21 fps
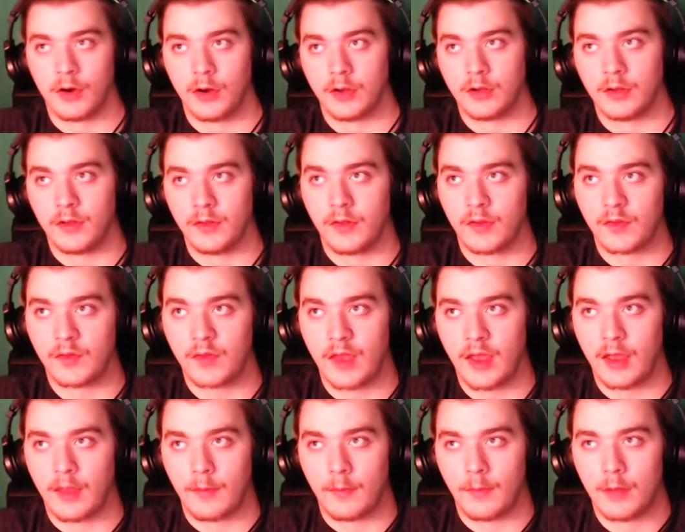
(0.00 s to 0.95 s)
to this
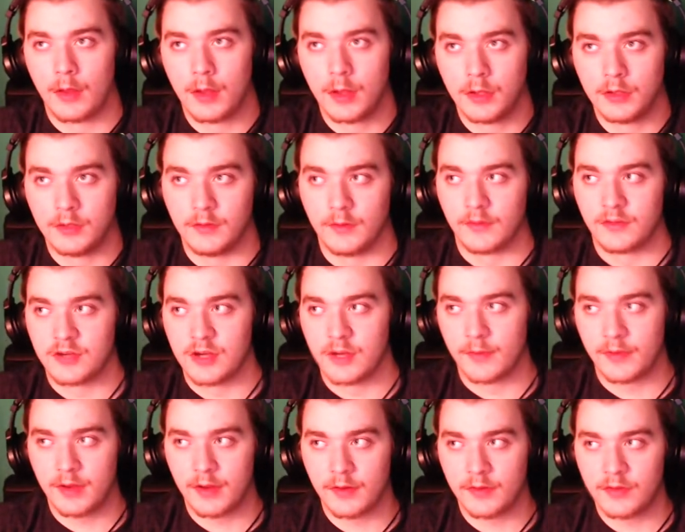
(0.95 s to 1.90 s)
game, to its jump
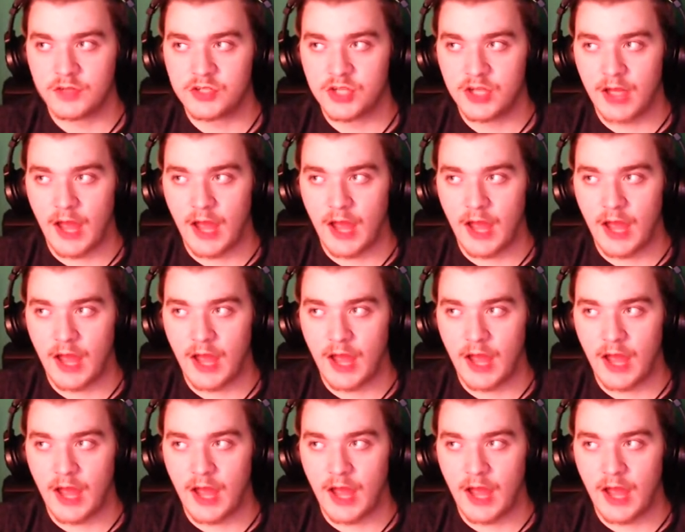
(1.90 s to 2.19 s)
scares and shit.